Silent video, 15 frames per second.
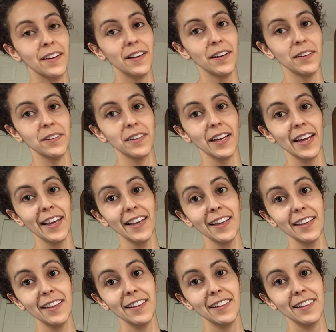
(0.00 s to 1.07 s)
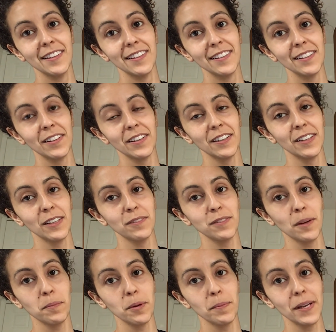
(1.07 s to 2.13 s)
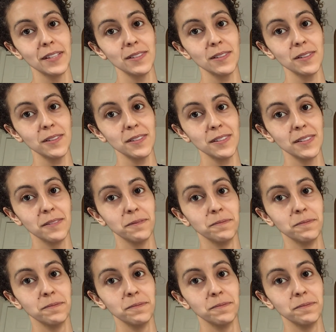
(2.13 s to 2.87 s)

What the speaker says: Okay, go ahead and lift up your pencils.